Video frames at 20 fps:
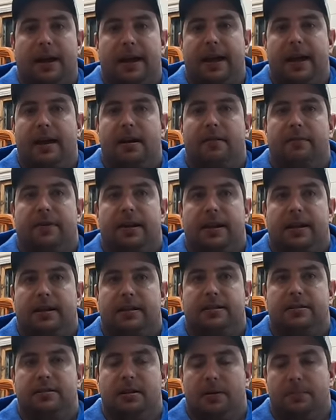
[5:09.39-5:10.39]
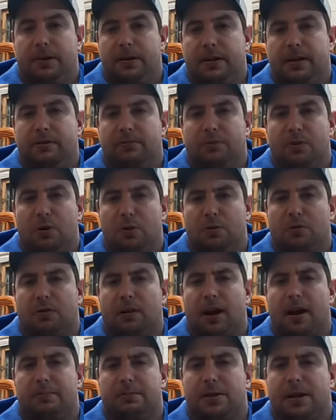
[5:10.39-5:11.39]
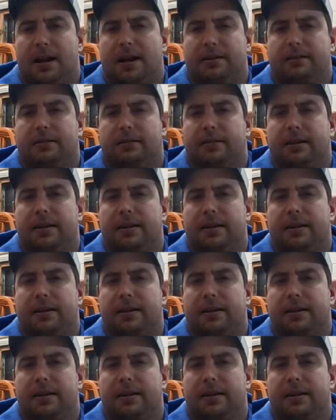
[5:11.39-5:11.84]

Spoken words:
I have a WD row crop tractor